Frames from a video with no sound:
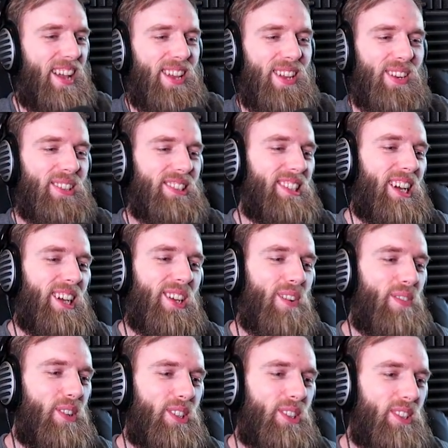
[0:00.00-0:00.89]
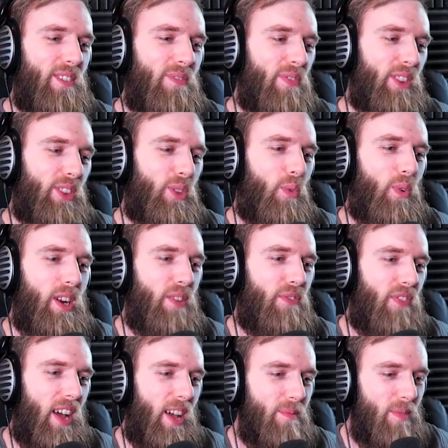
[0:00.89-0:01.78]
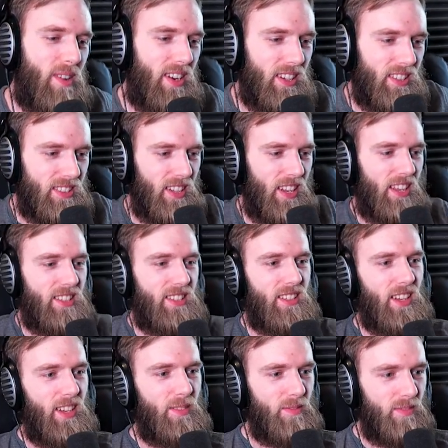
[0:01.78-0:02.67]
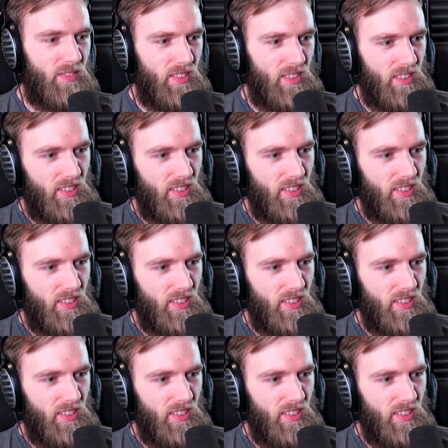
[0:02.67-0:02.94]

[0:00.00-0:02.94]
I used like over 25 minutes last time.